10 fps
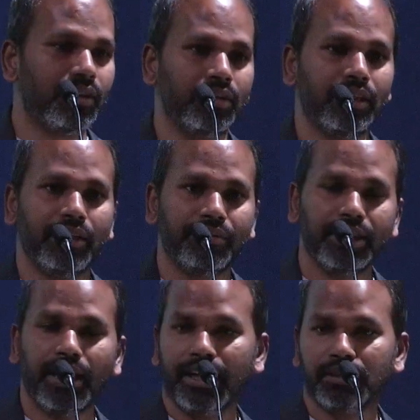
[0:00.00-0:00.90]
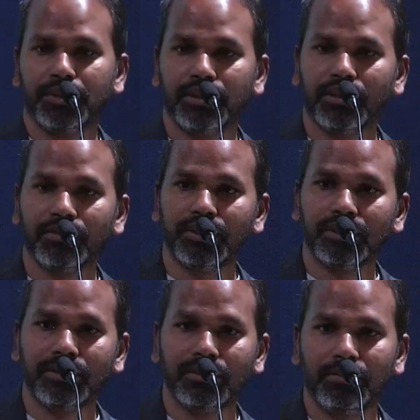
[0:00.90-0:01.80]
on every aspect of
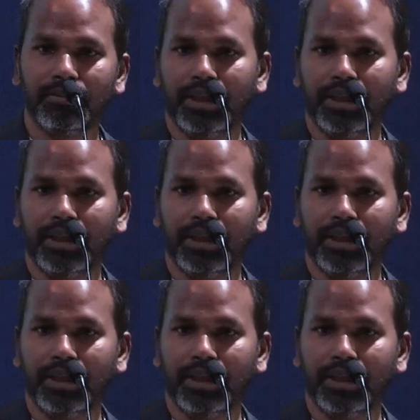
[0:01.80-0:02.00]
this,